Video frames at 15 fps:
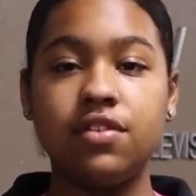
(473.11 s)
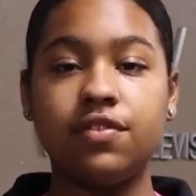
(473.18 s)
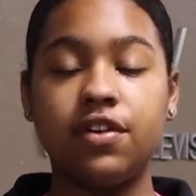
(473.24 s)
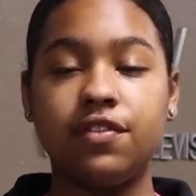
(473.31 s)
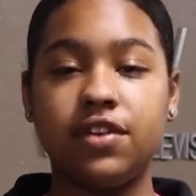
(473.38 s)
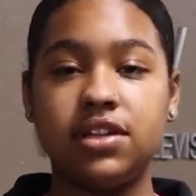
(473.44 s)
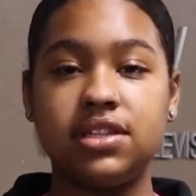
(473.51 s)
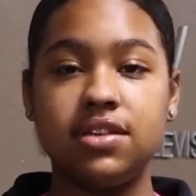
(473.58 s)

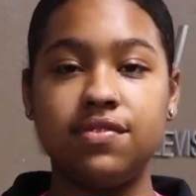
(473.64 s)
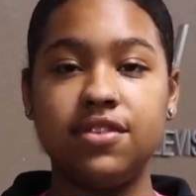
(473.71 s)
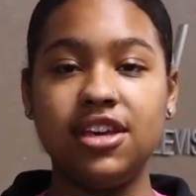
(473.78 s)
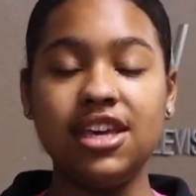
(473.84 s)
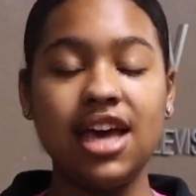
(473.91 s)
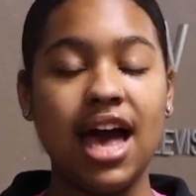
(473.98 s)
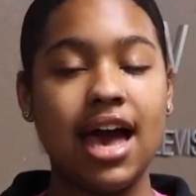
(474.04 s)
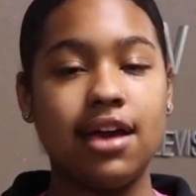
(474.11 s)
For
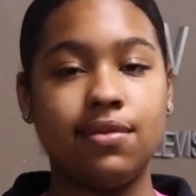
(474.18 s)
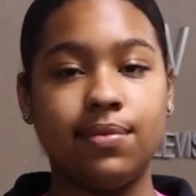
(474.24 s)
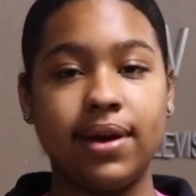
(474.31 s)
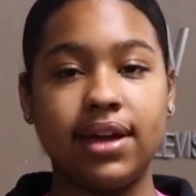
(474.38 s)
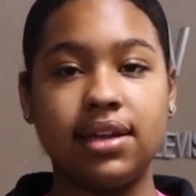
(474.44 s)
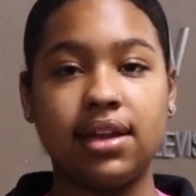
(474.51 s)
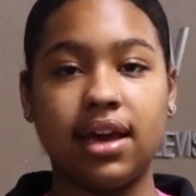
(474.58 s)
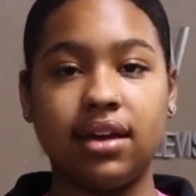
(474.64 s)
VTV, I am
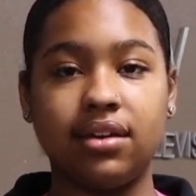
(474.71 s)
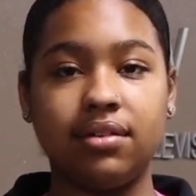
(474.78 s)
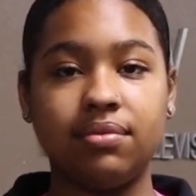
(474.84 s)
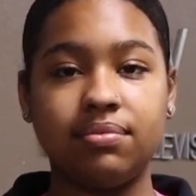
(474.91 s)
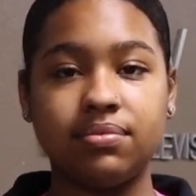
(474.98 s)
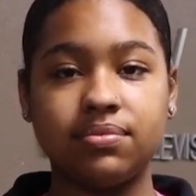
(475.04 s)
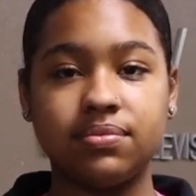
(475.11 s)
Reagan Lighting.